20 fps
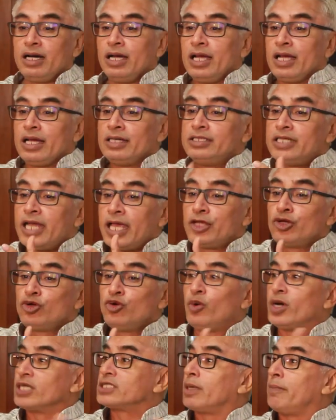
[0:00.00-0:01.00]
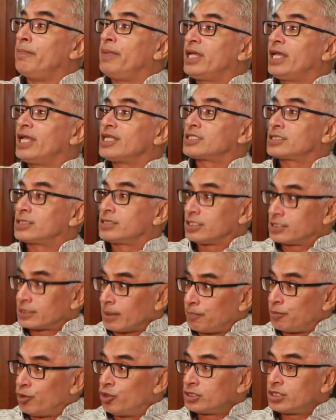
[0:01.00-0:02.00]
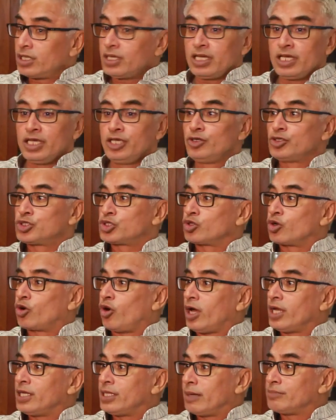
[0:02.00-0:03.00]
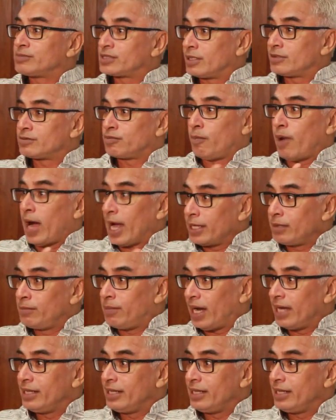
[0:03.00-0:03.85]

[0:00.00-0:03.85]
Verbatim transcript: and uh, nehru was the biggest supporter he used to call themselves